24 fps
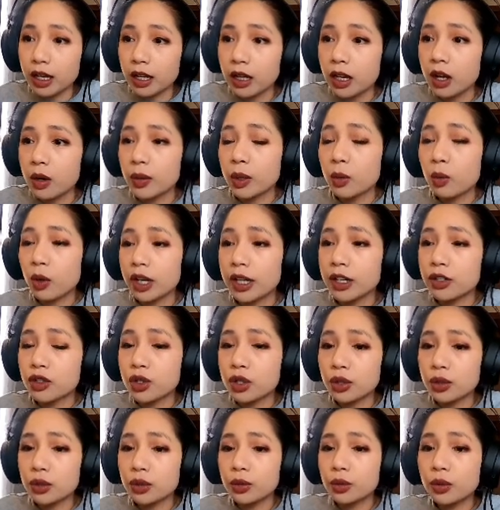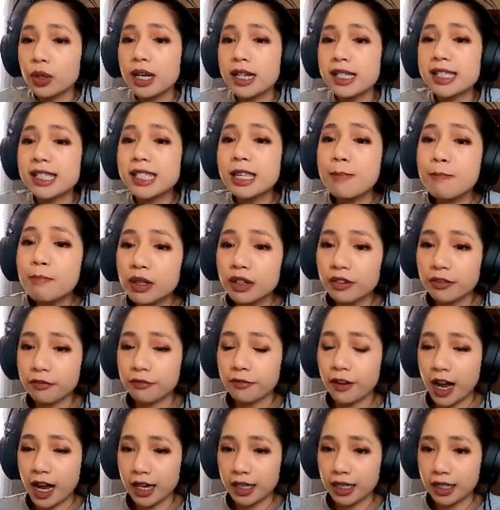We want to
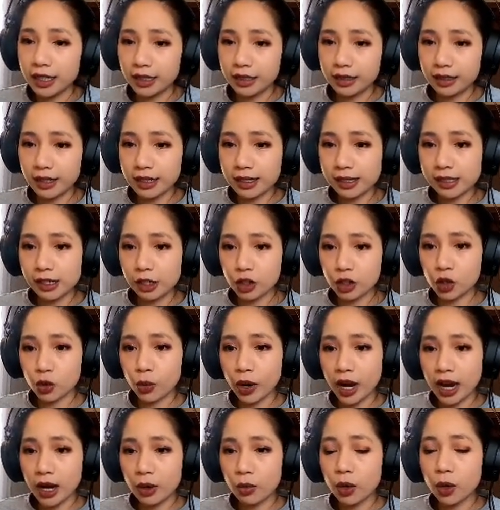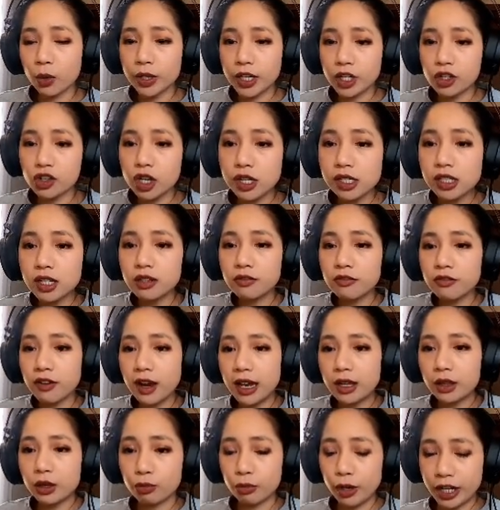simplify it in such a way where we just convey the
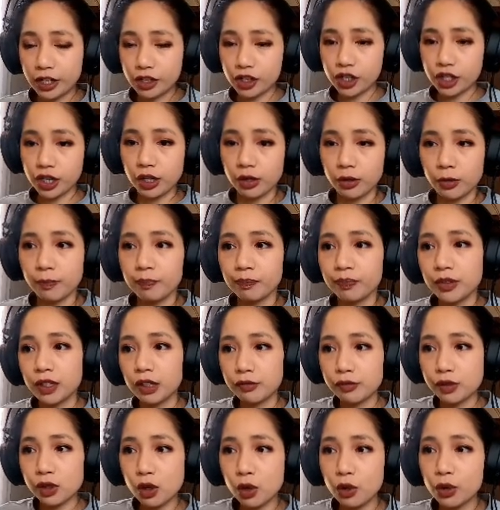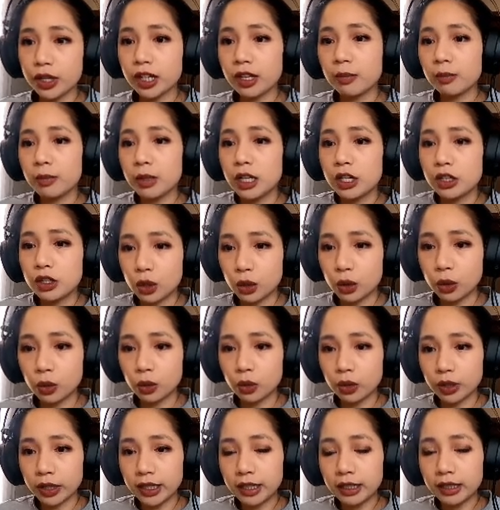ratio of sodium to
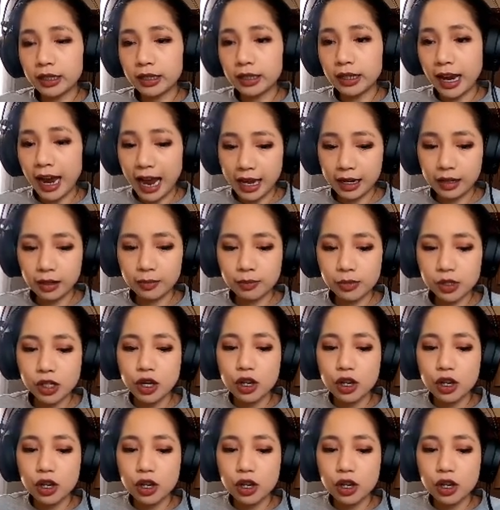chlorine atoms.